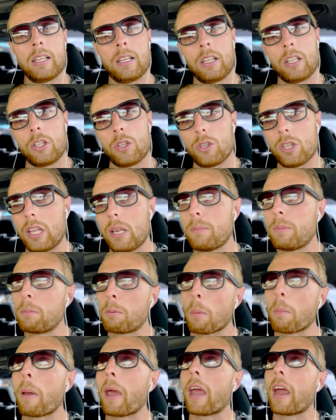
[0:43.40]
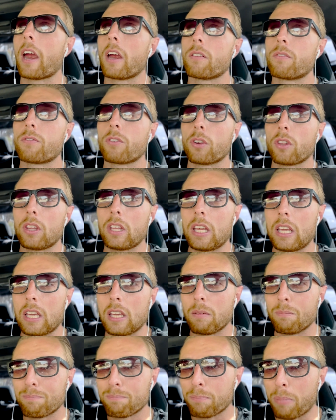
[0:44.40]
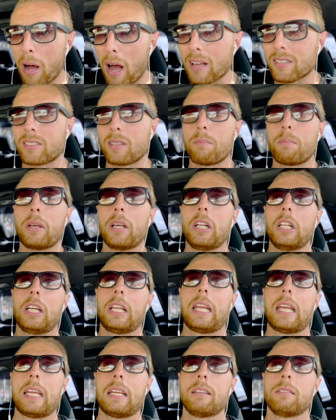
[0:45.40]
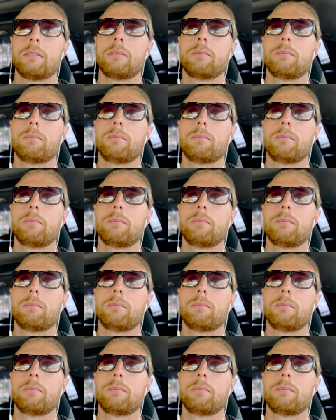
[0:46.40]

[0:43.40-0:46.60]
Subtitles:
you need to be prepared for the possibility